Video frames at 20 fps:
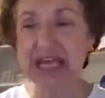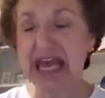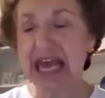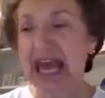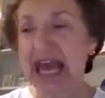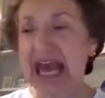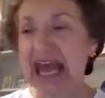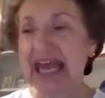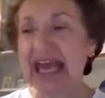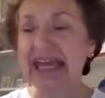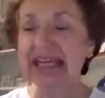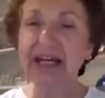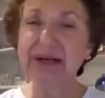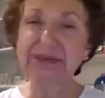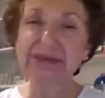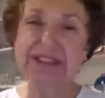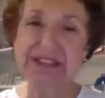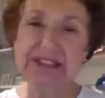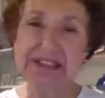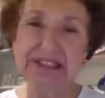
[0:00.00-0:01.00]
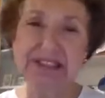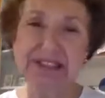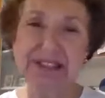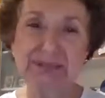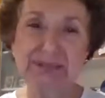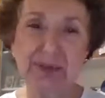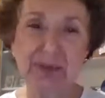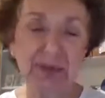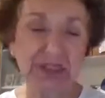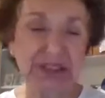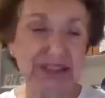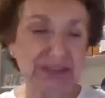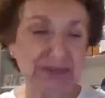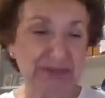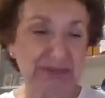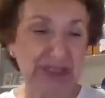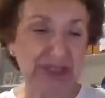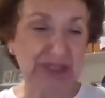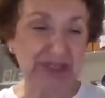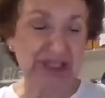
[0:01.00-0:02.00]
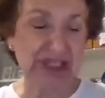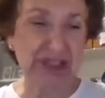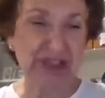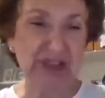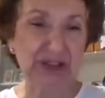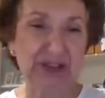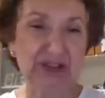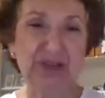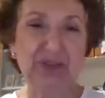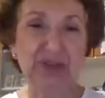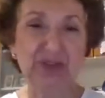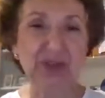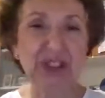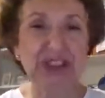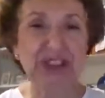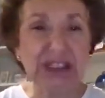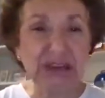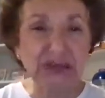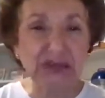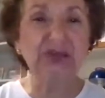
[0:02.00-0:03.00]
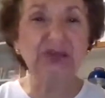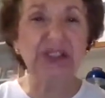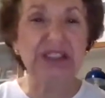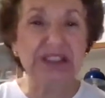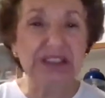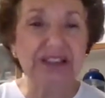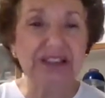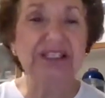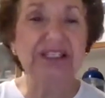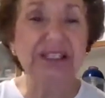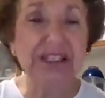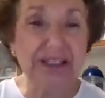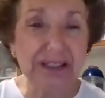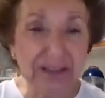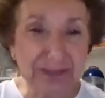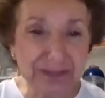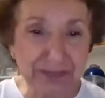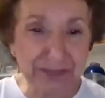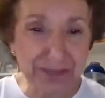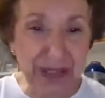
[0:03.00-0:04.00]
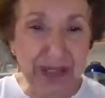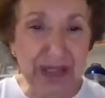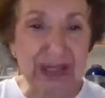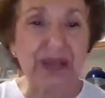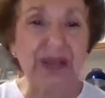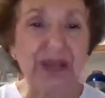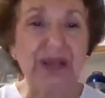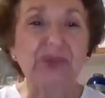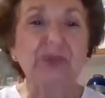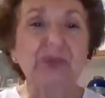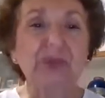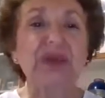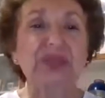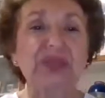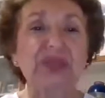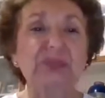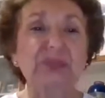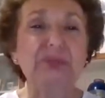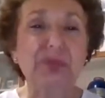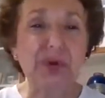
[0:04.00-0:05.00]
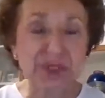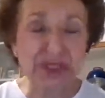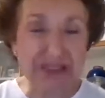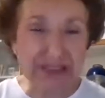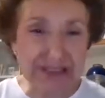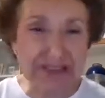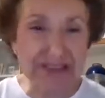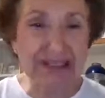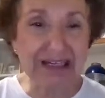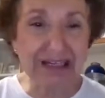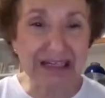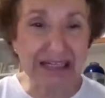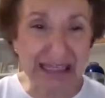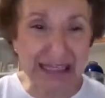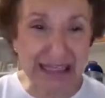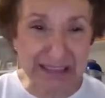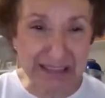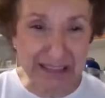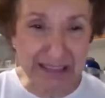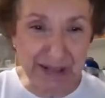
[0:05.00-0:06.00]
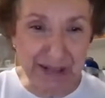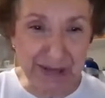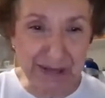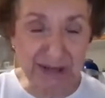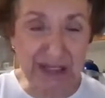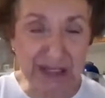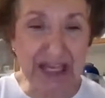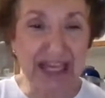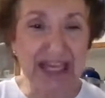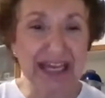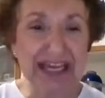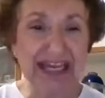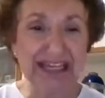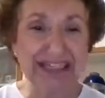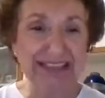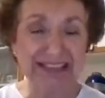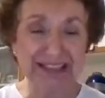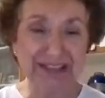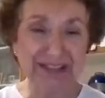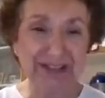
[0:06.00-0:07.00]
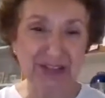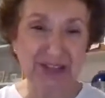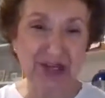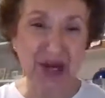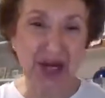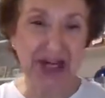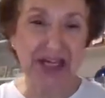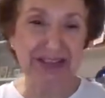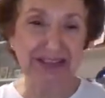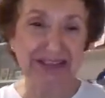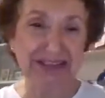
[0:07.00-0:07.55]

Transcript: and I was disappointed because I couldn't really relive with the books that I had known as a child.